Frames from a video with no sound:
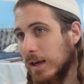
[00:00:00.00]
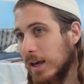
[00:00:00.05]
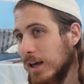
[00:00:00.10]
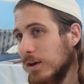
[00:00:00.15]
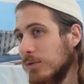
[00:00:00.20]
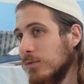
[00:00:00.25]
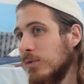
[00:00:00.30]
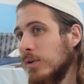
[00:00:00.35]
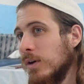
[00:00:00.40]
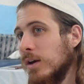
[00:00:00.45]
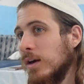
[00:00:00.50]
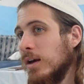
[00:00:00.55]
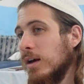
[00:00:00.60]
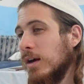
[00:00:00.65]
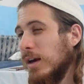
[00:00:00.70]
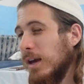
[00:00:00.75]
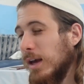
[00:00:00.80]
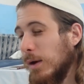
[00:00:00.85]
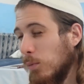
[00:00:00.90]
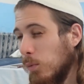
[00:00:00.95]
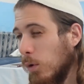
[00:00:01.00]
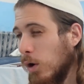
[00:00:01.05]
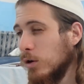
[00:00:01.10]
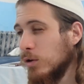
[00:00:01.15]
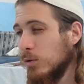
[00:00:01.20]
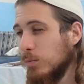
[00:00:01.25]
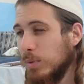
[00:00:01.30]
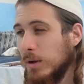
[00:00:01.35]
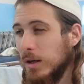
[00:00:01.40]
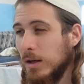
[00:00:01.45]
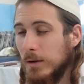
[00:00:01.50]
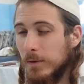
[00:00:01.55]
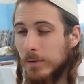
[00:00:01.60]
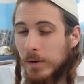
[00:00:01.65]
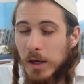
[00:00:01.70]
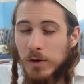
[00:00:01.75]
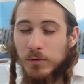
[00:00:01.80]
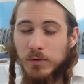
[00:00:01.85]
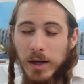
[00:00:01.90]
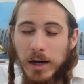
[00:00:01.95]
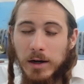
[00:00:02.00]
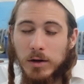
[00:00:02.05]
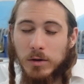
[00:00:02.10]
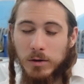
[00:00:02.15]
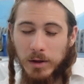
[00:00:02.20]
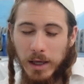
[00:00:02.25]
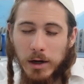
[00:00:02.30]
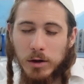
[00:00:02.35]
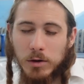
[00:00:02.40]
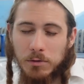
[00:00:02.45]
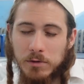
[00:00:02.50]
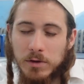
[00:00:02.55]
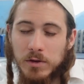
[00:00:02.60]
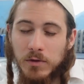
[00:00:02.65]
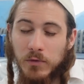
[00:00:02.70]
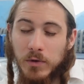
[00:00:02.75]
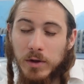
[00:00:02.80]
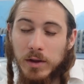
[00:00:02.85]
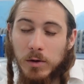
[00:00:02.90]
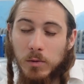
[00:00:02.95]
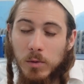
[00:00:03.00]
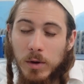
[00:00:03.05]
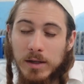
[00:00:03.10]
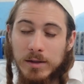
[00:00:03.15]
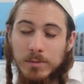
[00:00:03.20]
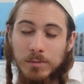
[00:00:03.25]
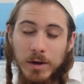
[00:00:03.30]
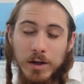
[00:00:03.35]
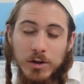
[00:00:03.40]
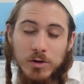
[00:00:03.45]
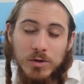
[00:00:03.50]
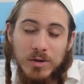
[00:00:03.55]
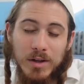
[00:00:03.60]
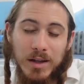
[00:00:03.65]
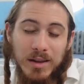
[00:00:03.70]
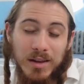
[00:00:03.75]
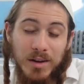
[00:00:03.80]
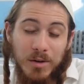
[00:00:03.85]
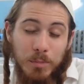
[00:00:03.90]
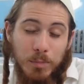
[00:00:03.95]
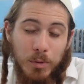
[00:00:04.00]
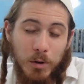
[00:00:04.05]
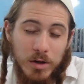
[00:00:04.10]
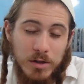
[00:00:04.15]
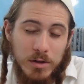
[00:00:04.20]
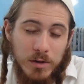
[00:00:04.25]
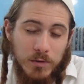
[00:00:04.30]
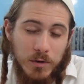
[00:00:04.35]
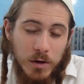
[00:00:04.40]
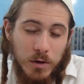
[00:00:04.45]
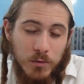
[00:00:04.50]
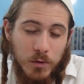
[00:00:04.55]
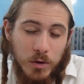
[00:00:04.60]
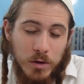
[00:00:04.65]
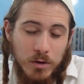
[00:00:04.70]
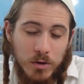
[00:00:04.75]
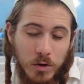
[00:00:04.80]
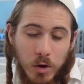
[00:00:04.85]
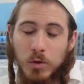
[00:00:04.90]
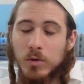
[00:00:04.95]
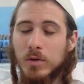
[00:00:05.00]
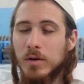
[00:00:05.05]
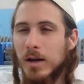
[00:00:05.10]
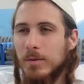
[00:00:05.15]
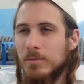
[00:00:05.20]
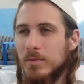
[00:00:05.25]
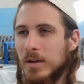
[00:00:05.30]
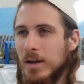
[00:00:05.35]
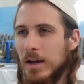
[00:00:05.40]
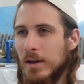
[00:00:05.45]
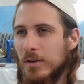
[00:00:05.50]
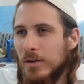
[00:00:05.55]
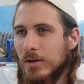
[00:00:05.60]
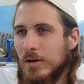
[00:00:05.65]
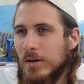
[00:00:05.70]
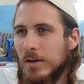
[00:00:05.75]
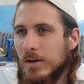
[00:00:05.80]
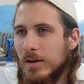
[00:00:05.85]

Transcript: If it won't be, if Yaakov's tefillah was, make sure that their parts of kavod don't come together.